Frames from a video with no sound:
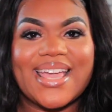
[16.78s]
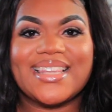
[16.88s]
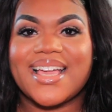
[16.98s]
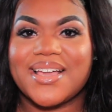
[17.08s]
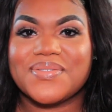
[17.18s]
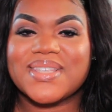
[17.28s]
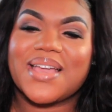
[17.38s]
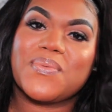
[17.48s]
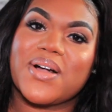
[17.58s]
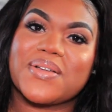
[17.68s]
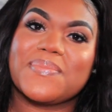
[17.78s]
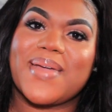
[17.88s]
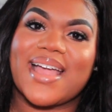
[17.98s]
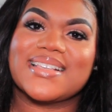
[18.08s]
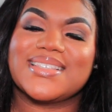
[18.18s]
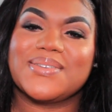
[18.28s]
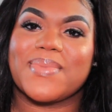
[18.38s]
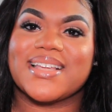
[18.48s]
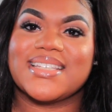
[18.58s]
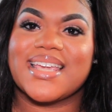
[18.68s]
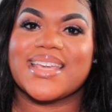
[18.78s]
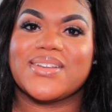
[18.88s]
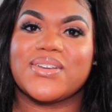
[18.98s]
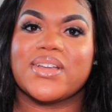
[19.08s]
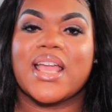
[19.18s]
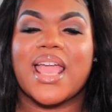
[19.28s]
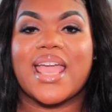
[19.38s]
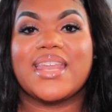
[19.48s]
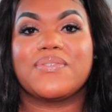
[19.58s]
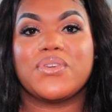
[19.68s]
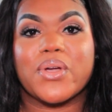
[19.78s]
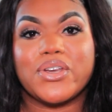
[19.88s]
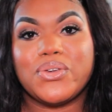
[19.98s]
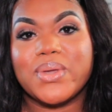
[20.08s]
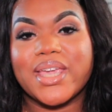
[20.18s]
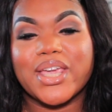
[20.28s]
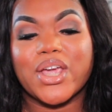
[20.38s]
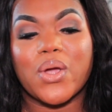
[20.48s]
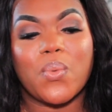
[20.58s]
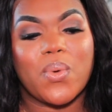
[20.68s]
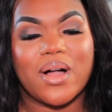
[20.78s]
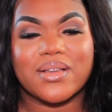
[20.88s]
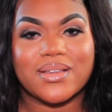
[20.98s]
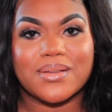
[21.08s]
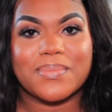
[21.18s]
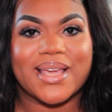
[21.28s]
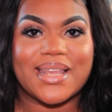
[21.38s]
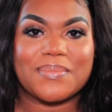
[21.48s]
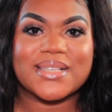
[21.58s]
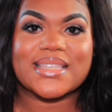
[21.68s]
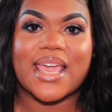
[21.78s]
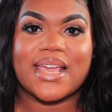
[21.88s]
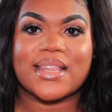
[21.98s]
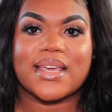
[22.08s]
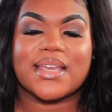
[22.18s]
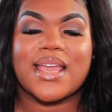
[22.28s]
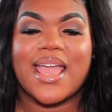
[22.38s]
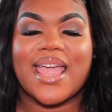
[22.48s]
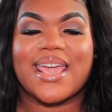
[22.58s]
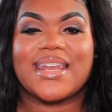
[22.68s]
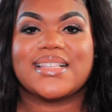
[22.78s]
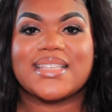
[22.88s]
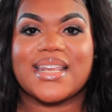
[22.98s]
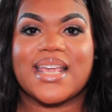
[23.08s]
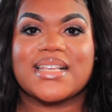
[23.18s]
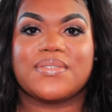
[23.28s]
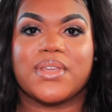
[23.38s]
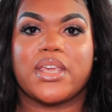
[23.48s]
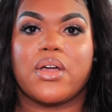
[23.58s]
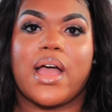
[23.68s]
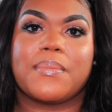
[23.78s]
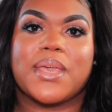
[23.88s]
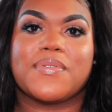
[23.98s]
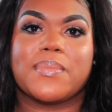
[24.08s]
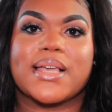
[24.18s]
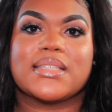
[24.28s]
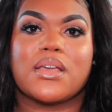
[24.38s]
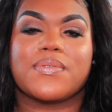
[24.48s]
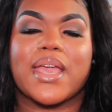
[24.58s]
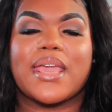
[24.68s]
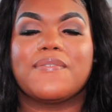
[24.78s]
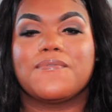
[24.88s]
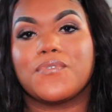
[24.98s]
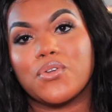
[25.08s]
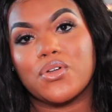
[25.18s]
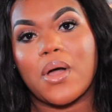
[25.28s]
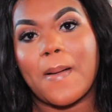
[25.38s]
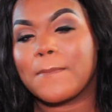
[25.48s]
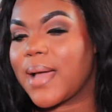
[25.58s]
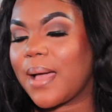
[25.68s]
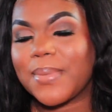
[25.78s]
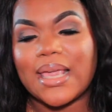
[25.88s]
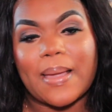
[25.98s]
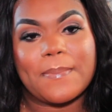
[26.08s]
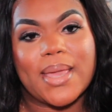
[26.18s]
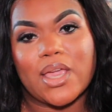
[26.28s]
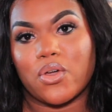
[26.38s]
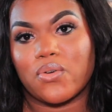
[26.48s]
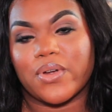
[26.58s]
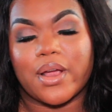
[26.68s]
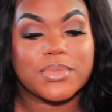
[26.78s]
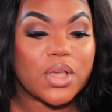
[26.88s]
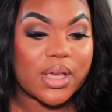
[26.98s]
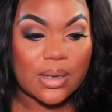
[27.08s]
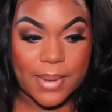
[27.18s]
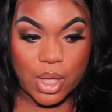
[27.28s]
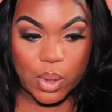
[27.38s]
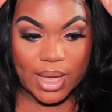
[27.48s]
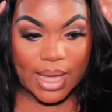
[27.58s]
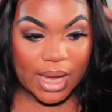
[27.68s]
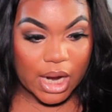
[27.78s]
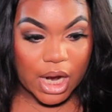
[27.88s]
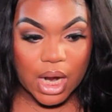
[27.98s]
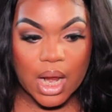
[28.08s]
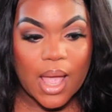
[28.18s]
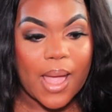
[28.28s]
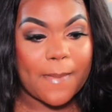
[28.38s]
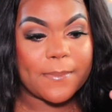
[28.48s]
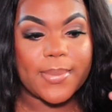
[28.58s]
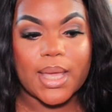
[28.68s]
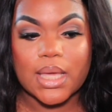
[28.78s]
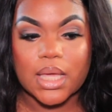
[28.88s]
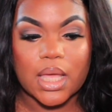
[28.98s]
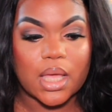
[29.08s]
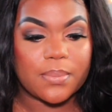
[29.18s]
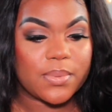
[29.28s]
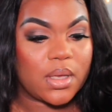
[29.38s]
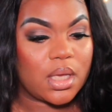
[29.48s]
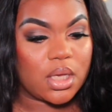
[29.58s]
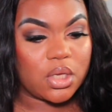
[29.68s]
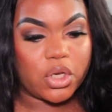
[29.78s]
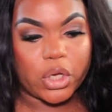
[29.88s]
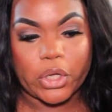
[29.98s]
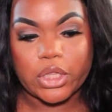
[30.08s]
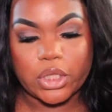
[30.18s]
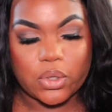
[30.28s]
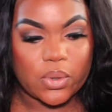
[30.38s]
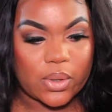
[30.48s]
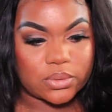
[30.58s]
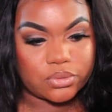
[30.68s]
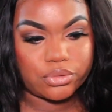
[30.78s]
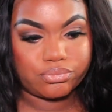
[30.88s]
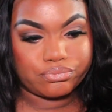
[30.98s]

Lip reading: loves, and welcome back to my channel. And if you are new here, welcome. My name is Kayla, and in today's video I'm giving myself a full mommy makeover. I'm talking about hair, makeup, you know, a little